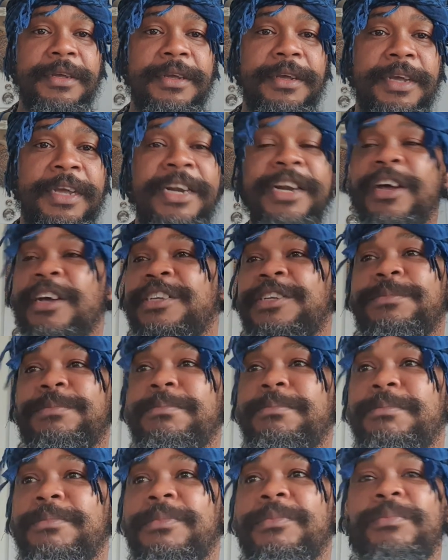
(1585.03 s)
It
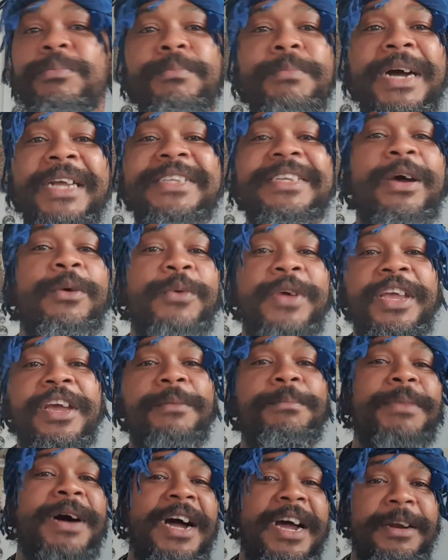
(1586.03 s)
doesn't matter where you're
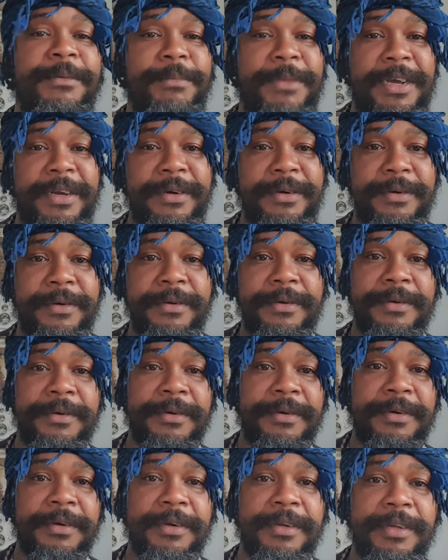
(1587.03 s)
born, man.
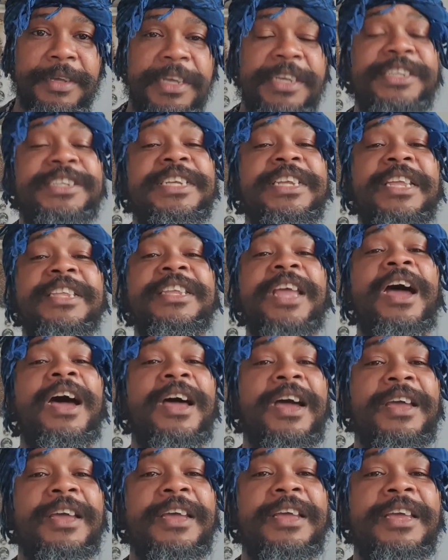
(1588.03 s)
It's the
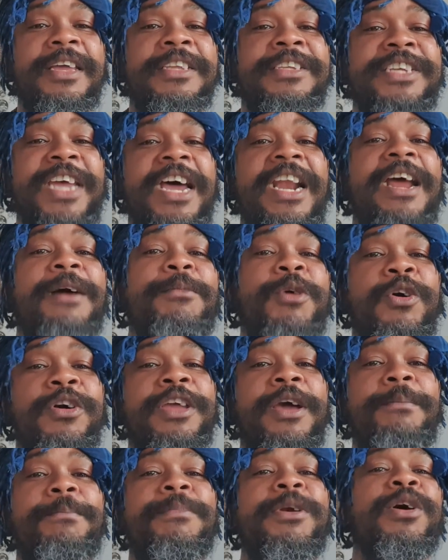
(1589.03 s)
top. It's all about
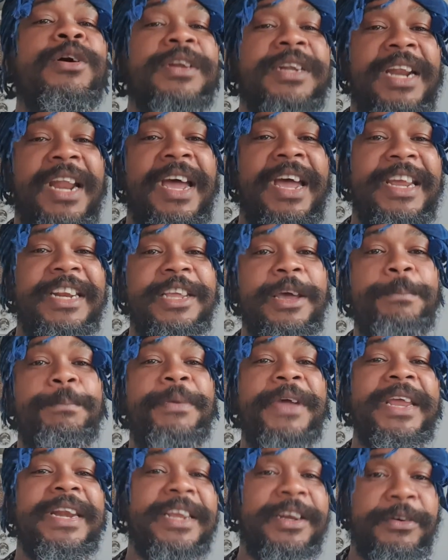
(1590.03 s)
your bloodline, your
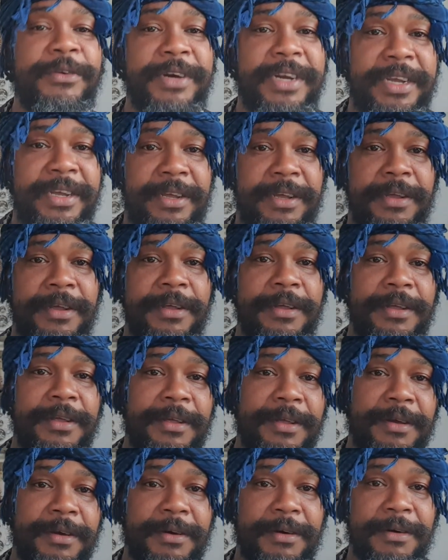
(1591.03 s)
pedigree,
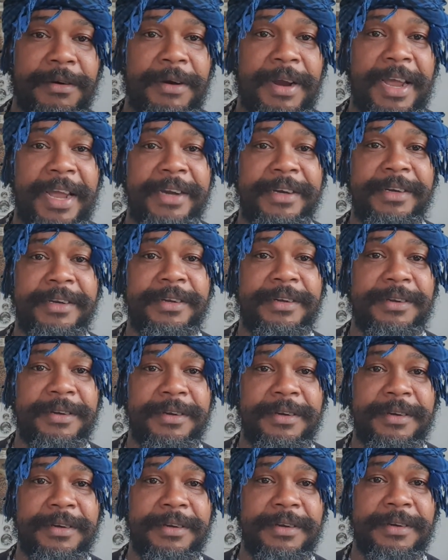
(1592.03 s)
right?
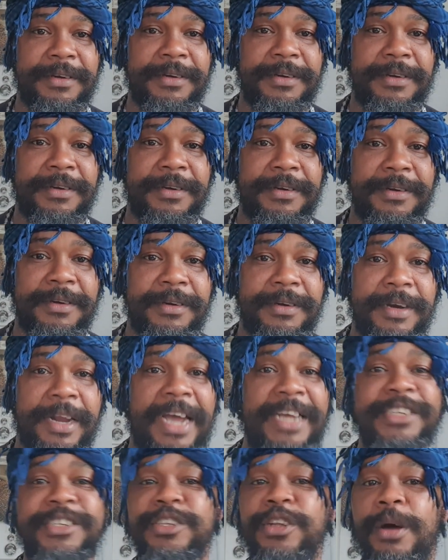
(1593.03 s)

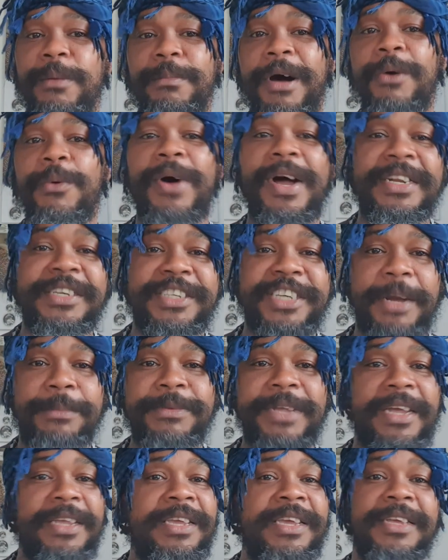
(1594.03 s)
As number one,
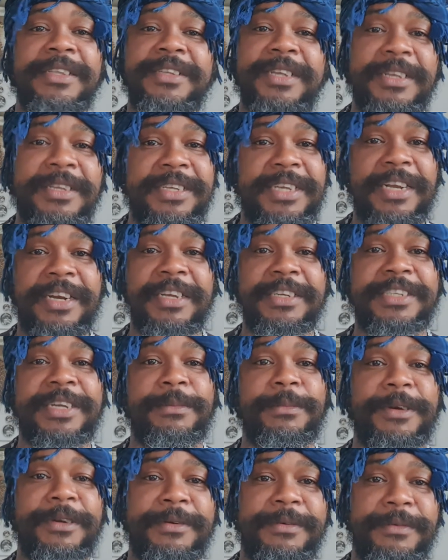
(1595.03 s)
chapter 18 tell us,
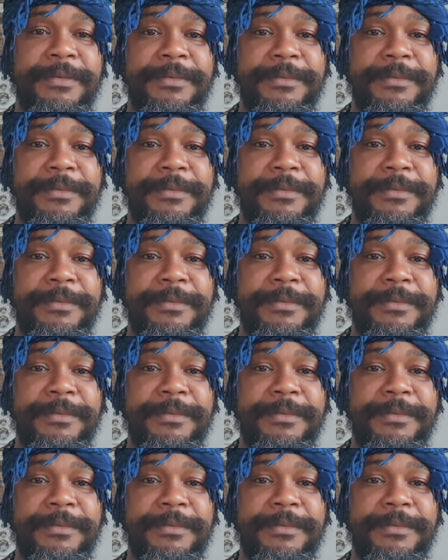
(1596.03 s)
man.